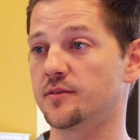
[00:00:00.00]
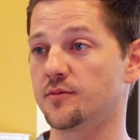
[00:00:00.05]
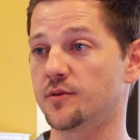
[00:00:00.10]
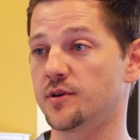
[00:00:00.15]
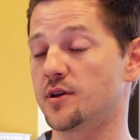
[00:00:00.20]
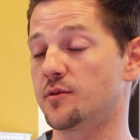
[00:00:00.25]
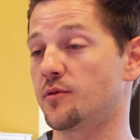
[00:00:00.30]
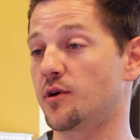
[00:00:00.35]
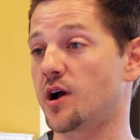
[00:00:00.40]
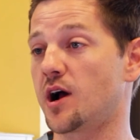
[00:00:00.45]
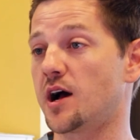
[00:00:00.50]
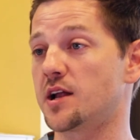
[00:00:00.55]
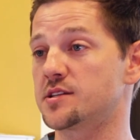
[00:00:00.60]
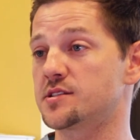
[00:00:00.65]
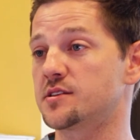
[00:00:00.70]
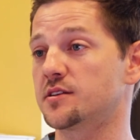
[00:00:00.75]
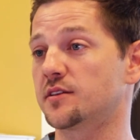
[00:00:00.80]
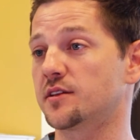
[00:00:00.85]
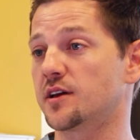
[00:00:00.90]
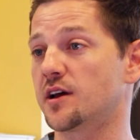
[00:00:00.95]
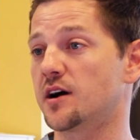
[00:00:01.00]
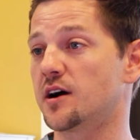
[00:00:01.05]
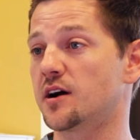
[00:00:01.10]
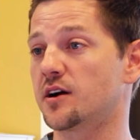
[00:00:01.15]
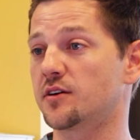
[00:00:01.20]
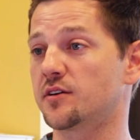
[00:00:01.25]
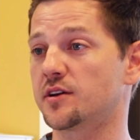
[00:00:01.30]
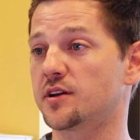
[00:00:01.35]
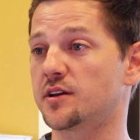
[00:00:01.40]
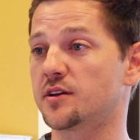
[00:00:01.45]
where they were constantly
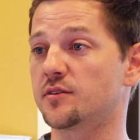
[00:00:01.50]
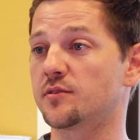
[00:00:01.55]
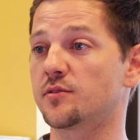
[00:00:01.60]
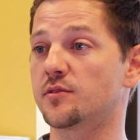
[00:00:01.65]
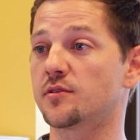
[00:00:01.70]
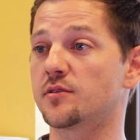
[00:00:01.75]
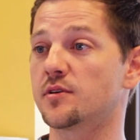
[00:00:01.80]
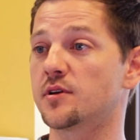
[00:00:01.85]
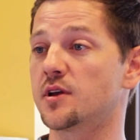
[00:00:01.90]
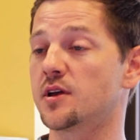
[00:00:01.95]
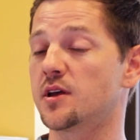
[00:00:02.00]
hungry or,